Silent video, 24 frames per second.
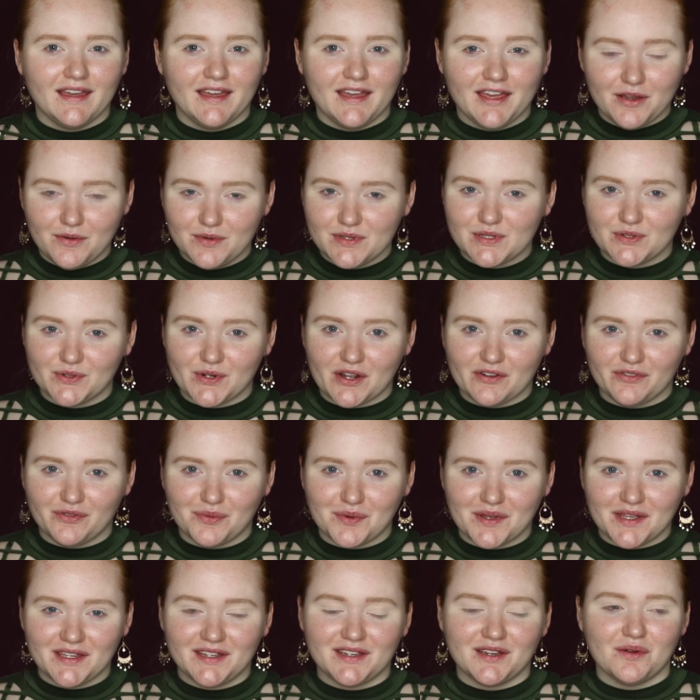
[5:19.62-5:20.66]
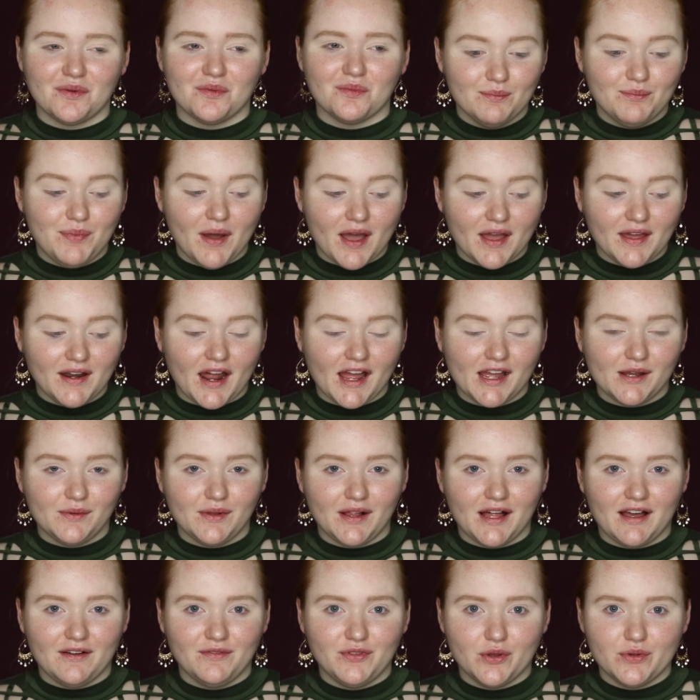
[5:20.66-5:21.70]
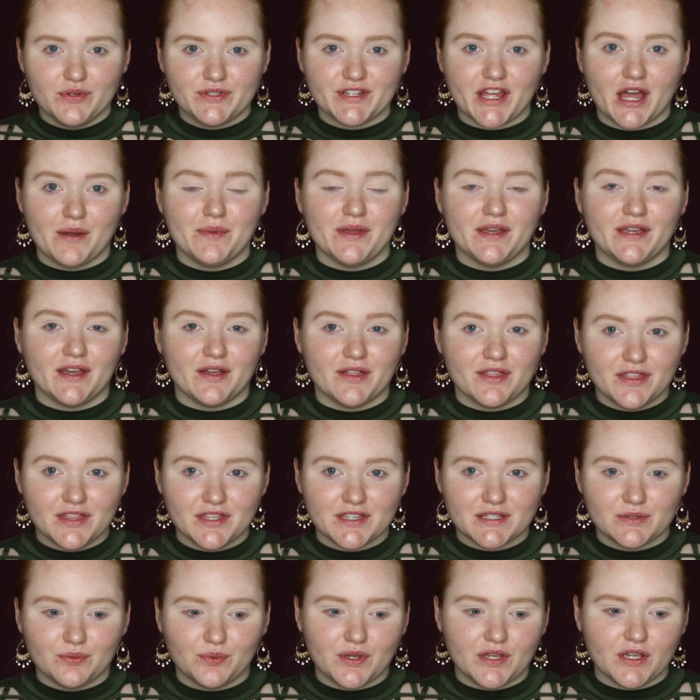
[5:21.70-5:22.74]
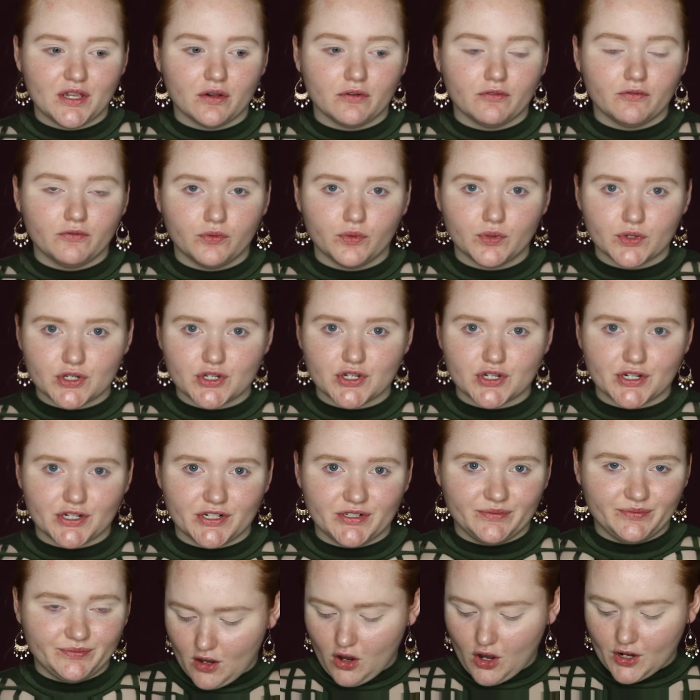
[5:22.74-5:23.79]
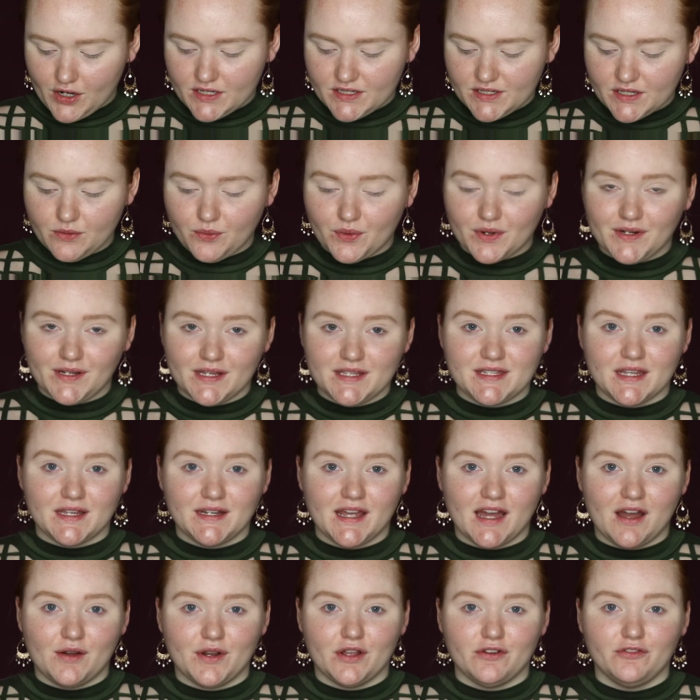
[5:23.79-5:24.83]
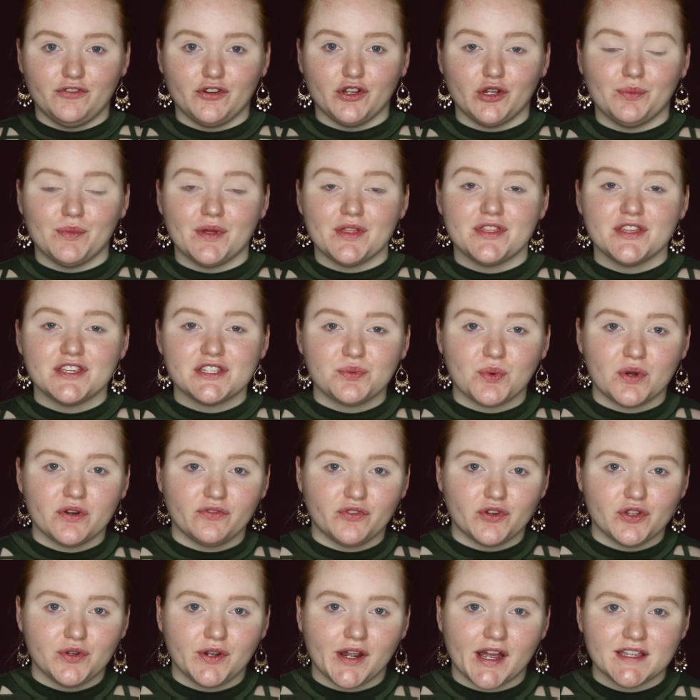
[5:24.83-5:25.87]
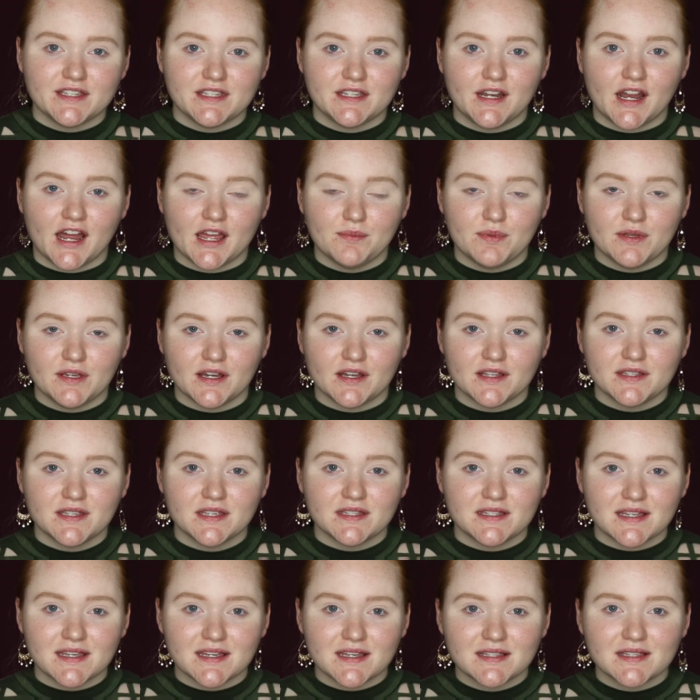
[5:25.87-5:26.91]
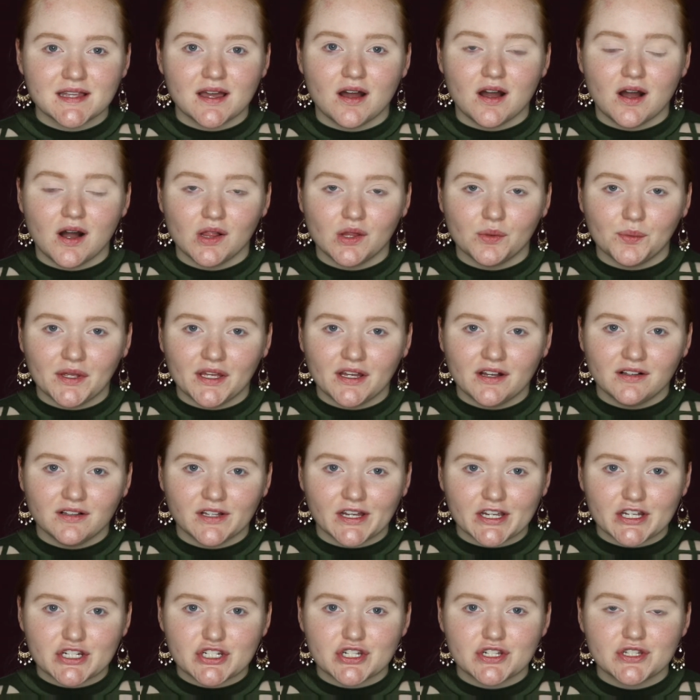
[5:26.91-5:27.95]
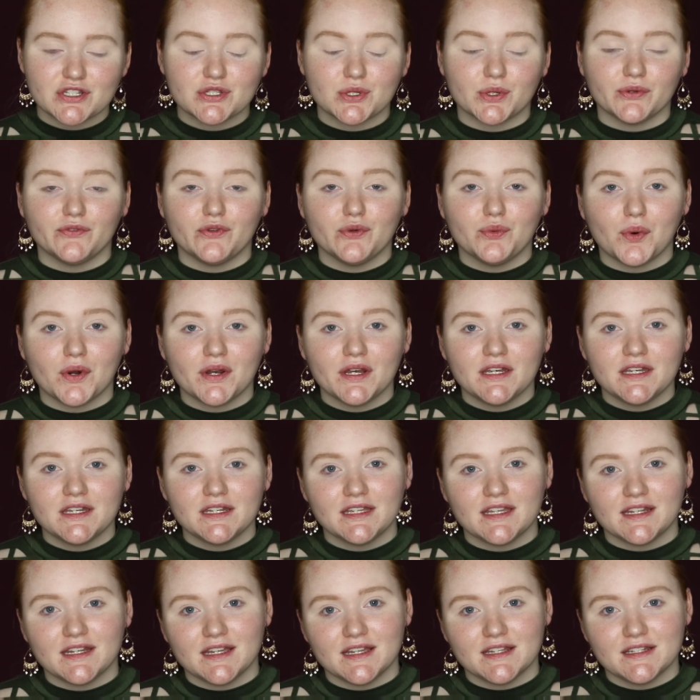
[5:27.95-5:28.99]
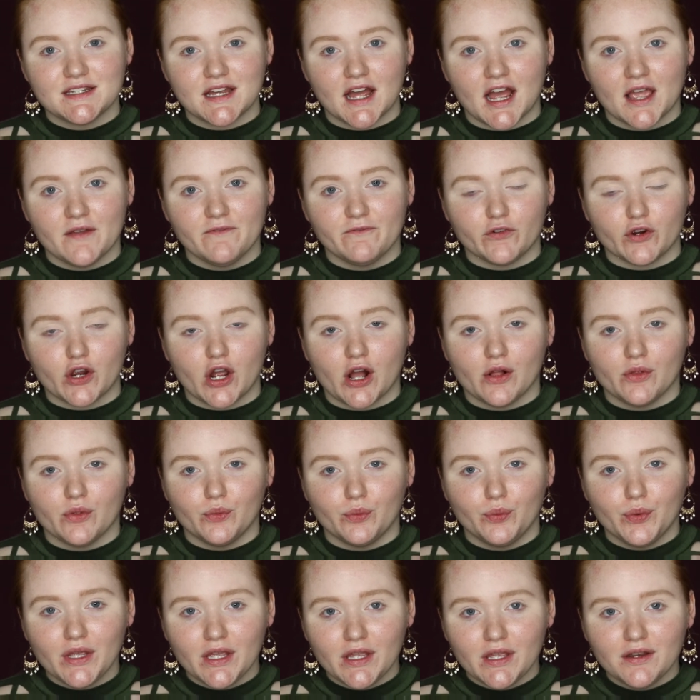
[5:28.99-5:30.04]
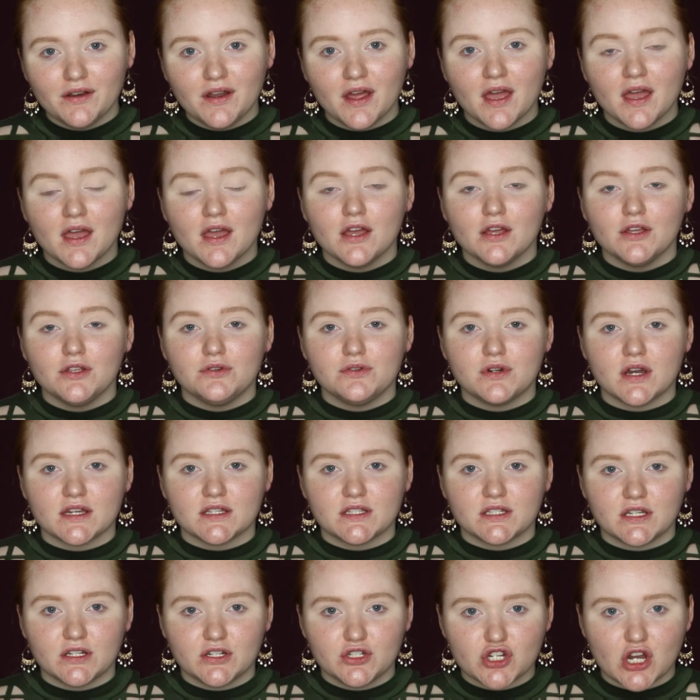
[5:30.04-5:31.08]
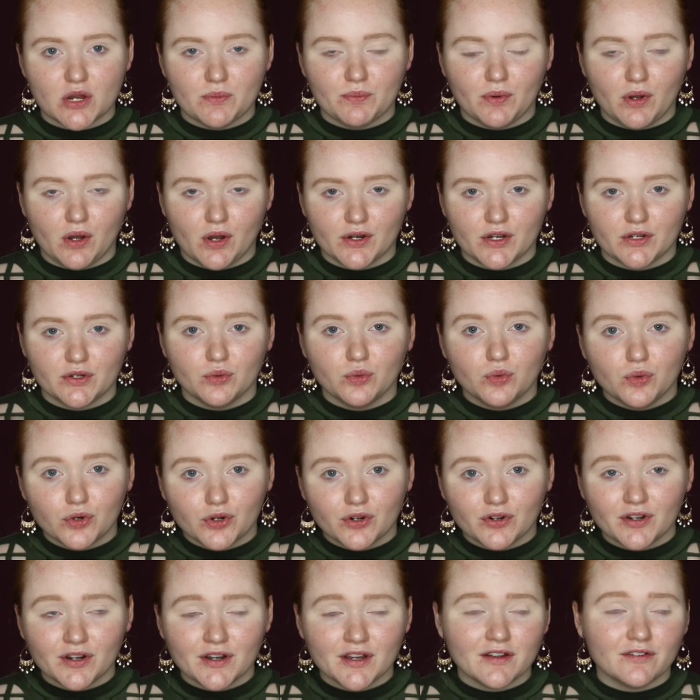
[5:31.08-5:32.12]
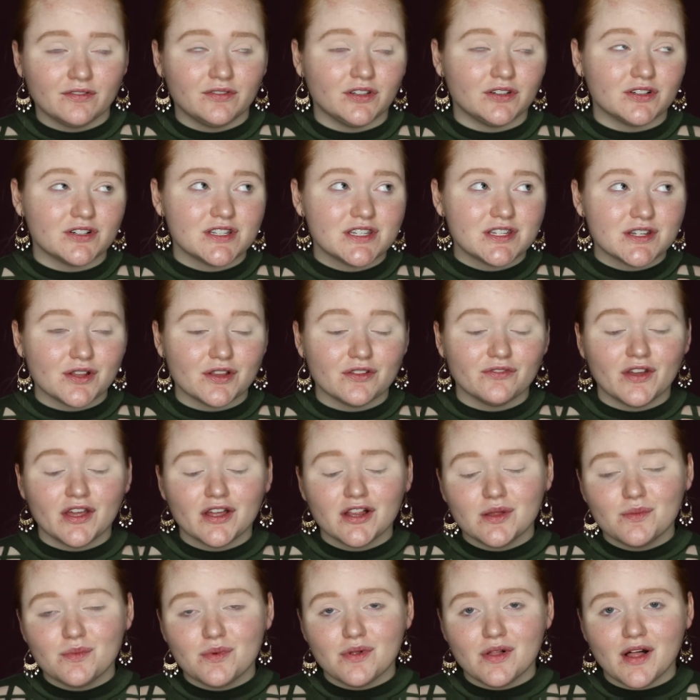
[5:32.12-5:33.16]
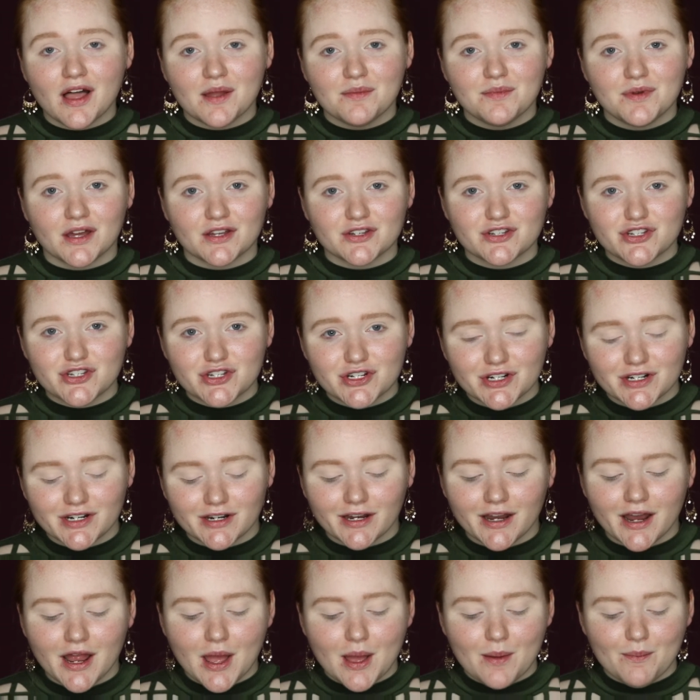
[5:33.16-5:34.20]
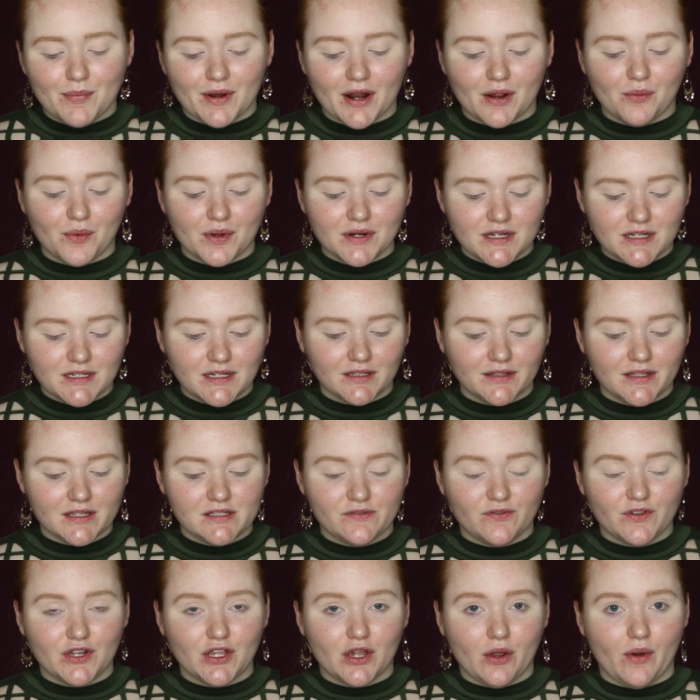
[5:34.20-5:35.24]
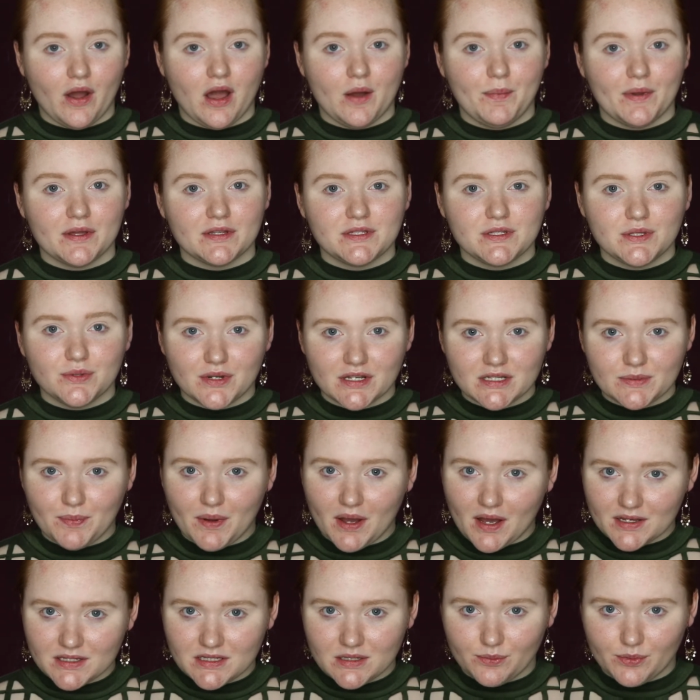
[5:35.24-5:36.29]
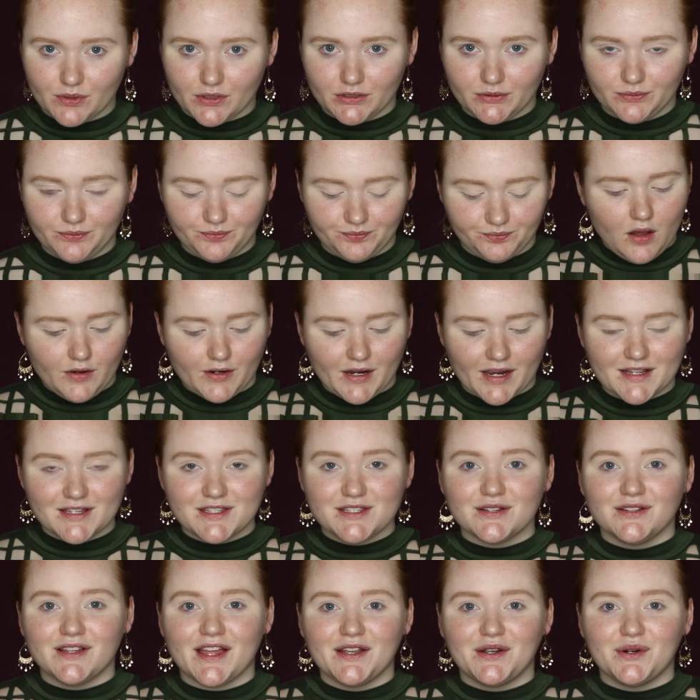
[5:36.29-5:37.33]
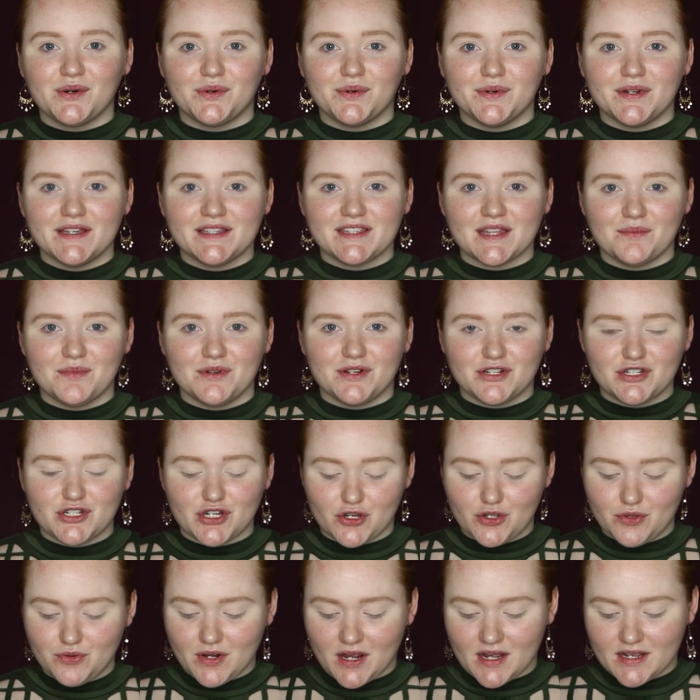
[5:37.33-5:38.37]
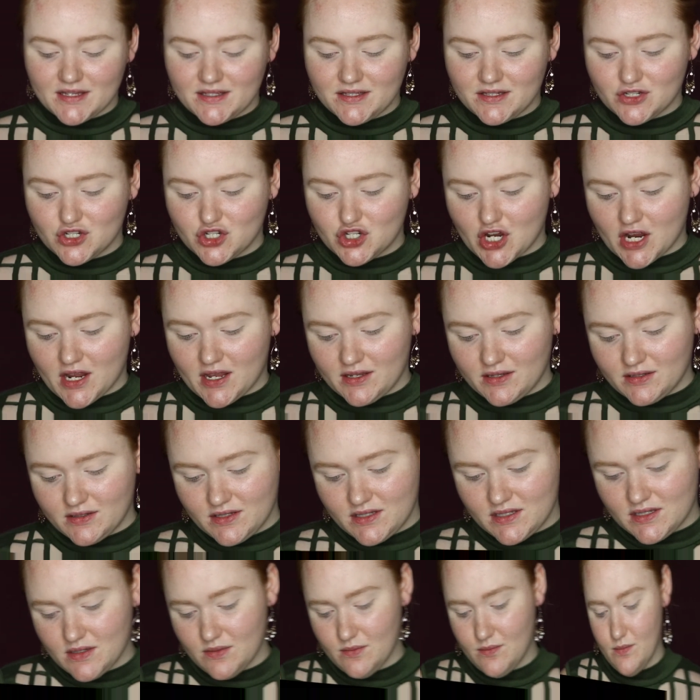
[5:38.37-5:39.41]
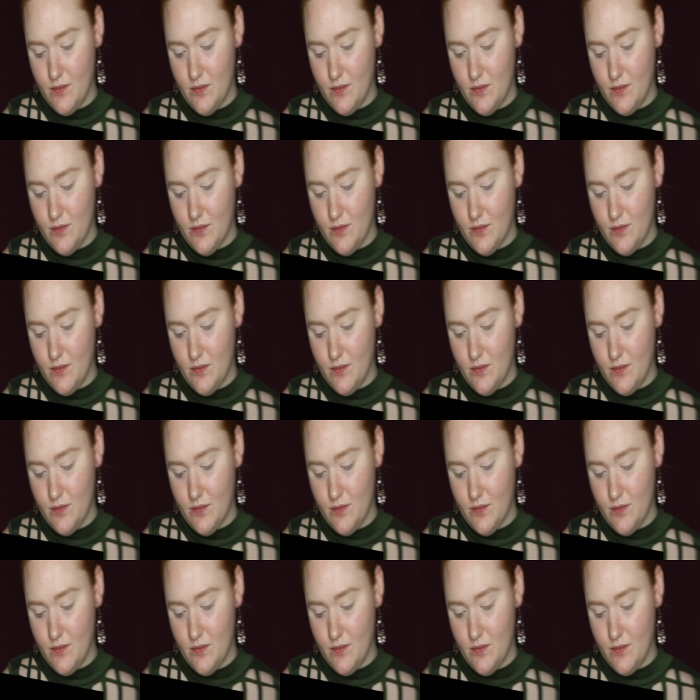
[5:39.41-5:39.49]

It was a rough week but I will have those coming this week for sure. I honestly wanted to sit down and film this one for you guys tonight because this is a Halloween collection, so if you wanted to get it in time for Halloween, you guys could jump on an order if they're still available, I'm not sure, but I wanted to get this video up as soon as possible. Alright, so like always, I'm going to show you guys the shades.